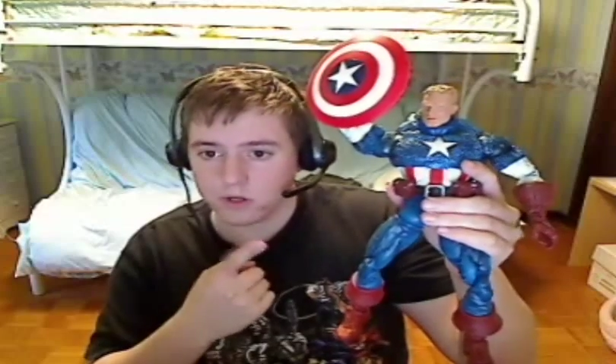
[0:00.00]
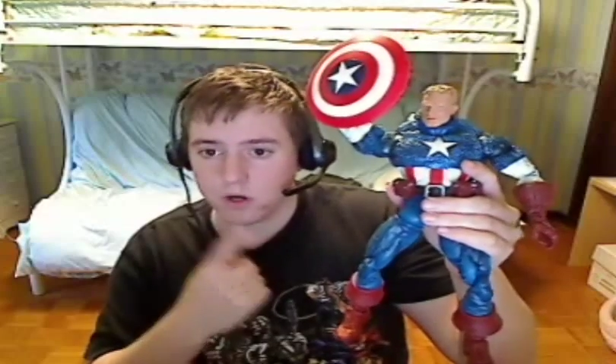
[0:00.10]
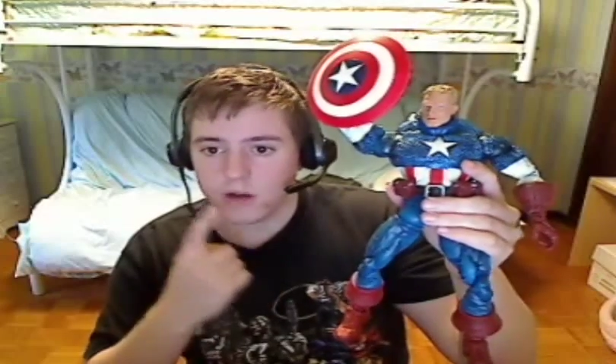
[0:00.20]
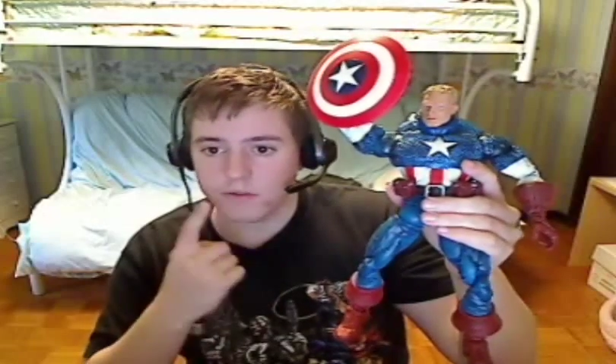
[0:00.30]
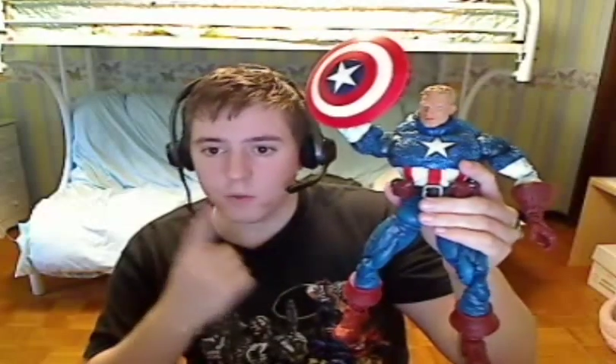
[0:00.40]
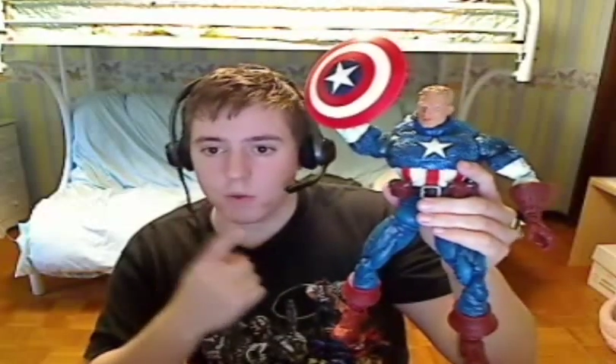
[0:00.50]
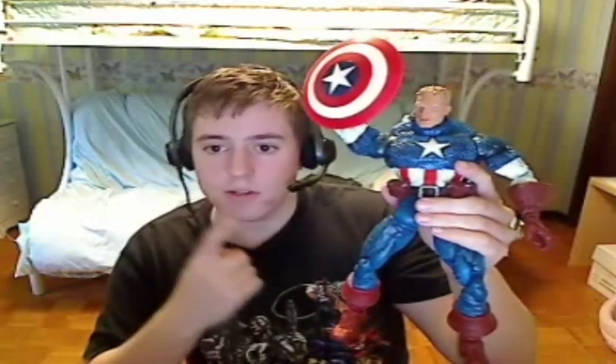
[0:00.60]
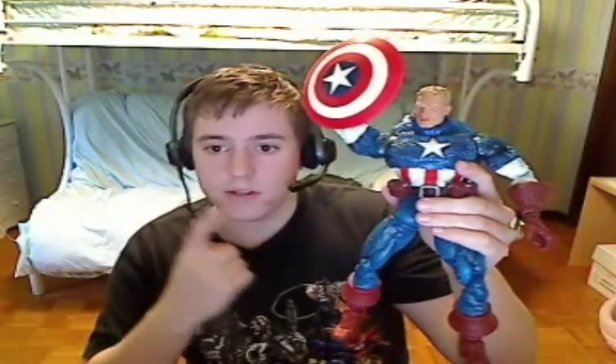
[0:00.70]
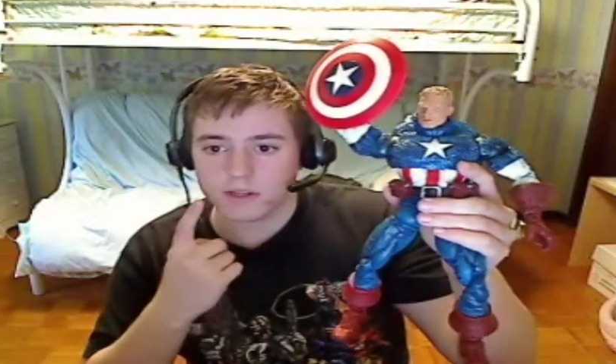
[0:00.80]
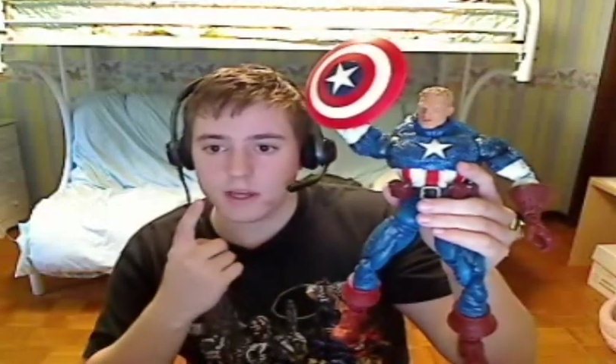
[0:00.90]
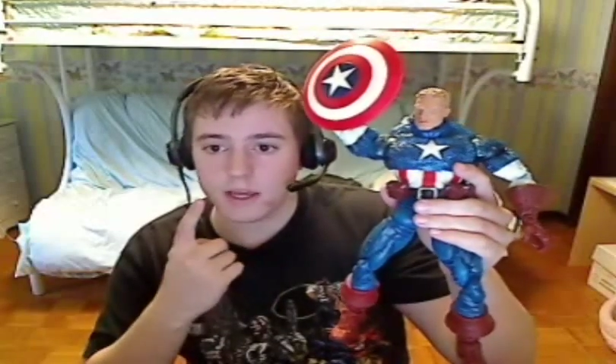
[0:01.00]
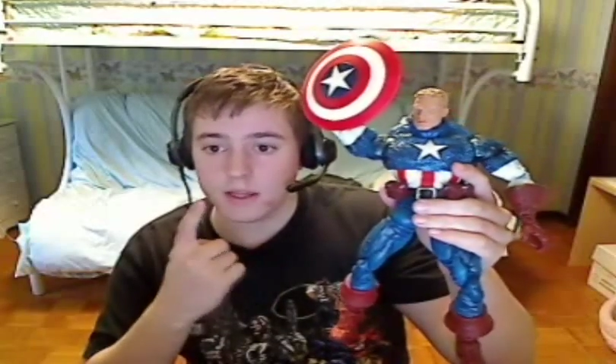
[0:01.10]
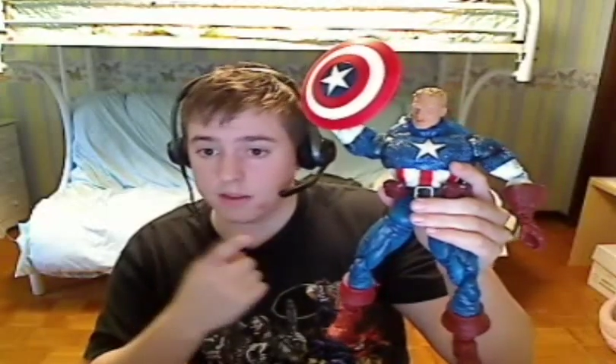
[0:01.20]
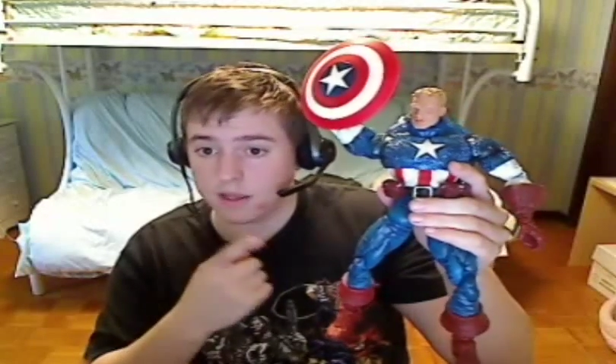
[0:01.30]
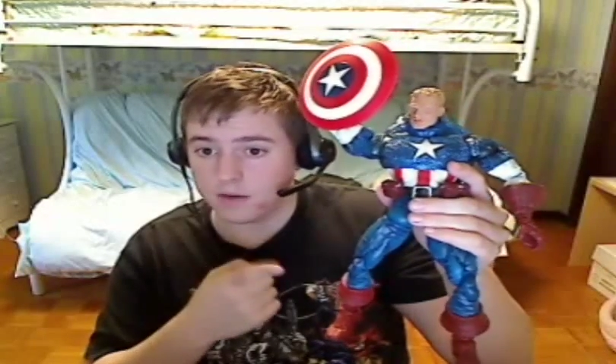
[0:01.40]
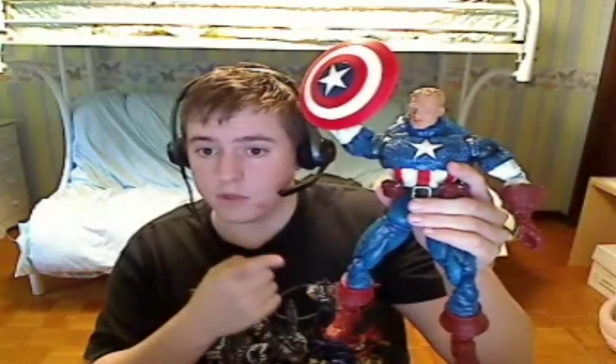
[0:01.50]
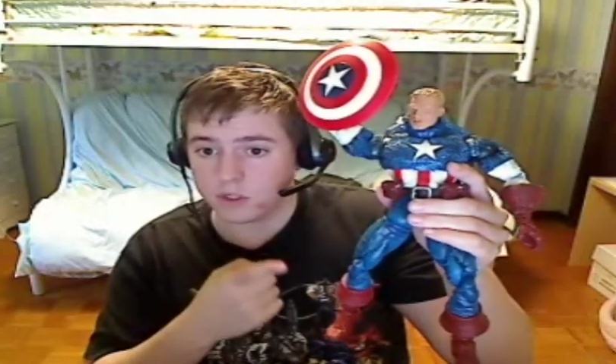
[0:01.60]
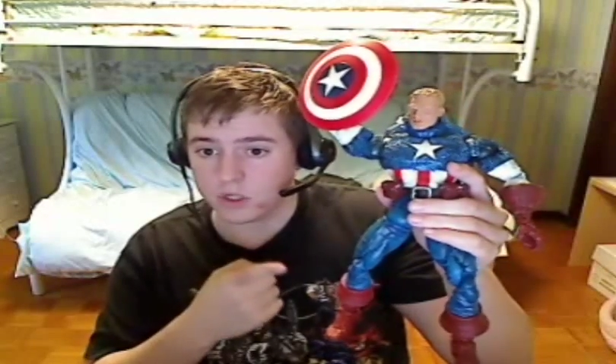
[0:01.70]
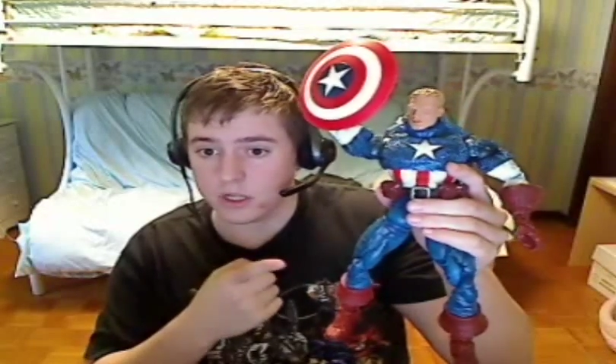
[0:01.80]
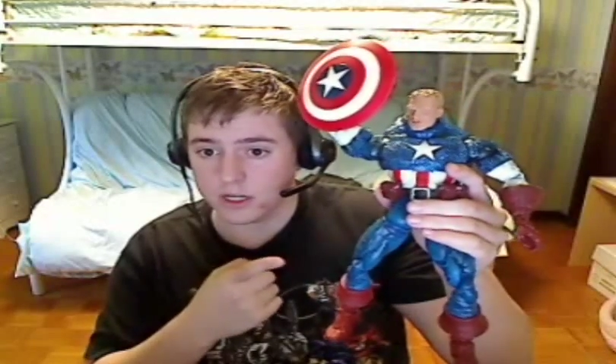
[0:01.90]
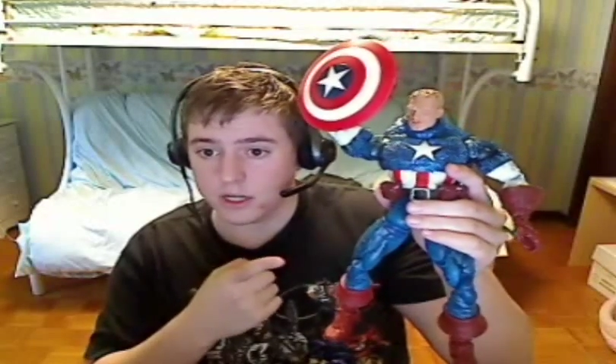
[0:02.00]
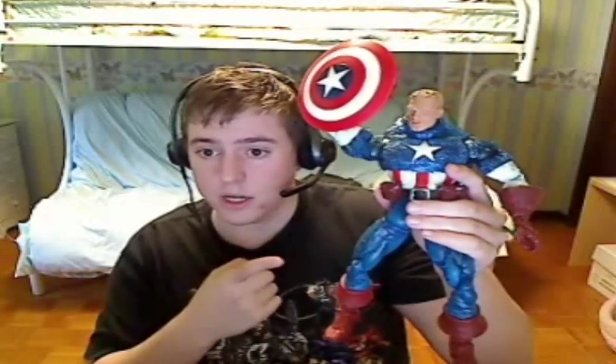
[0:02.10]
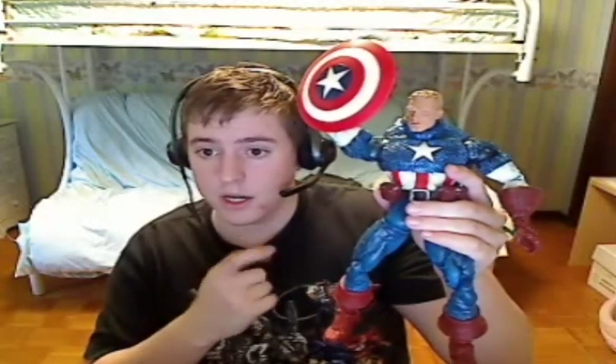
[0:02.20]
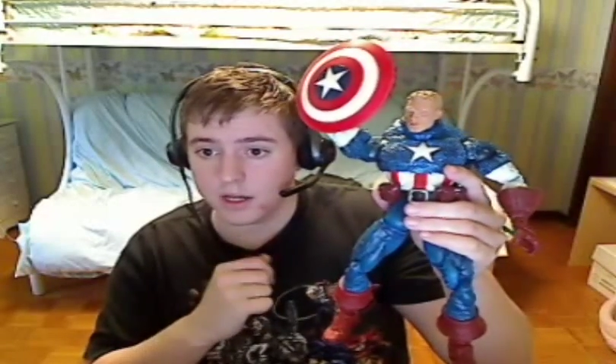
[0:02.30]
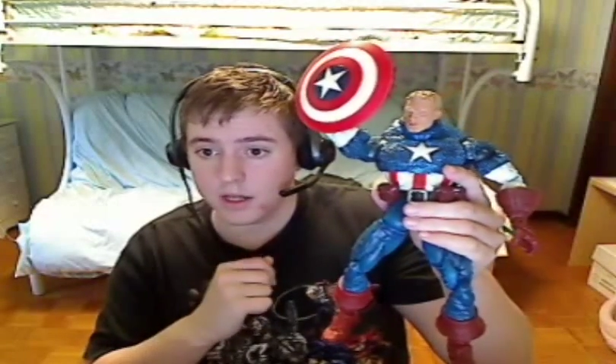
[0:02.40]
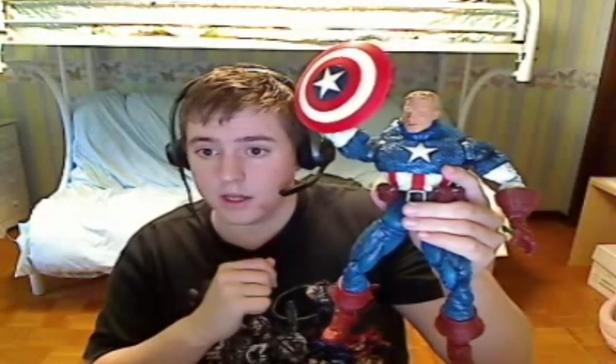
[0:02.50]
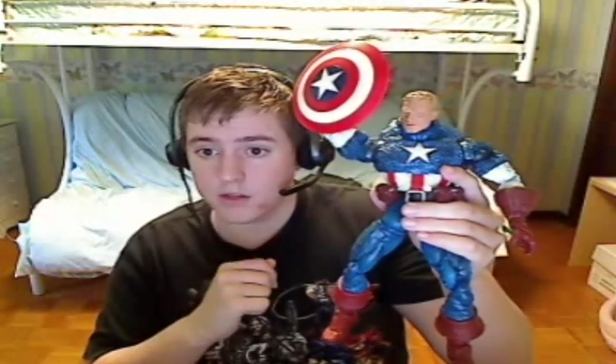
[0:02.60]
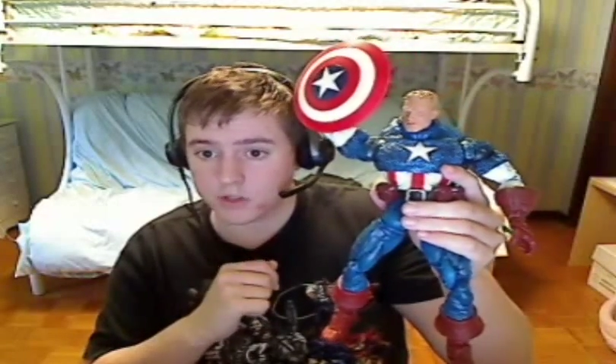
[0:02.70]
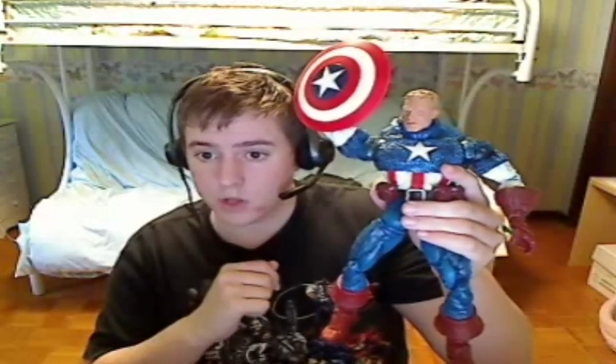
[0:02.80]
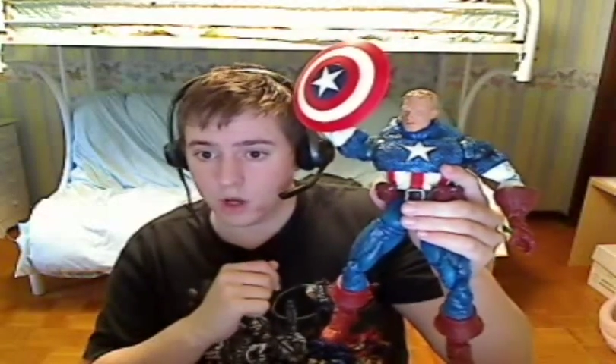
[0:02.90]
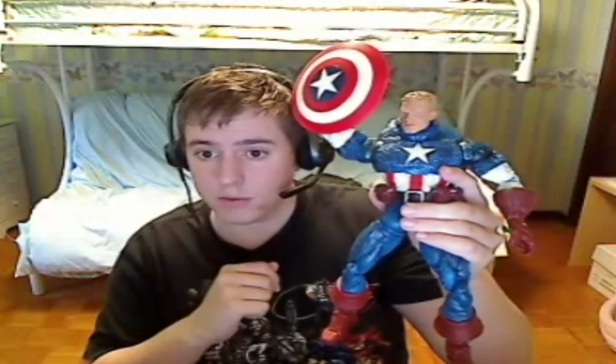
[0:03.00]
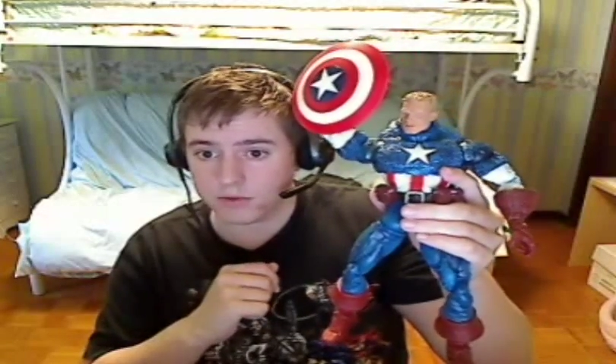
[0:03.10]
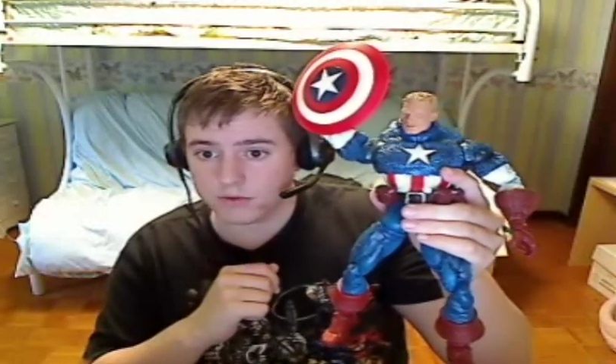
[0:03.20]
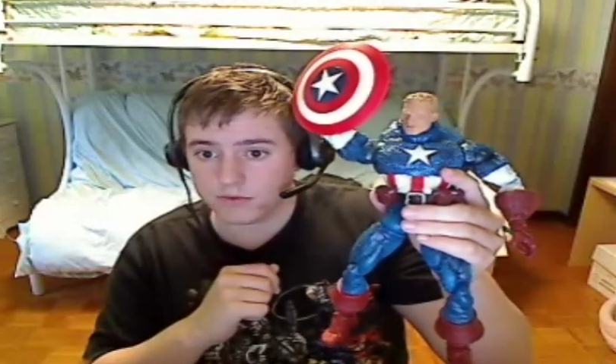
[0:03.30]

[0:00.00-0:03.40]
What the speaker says: They're of the ones that they originally sculpt,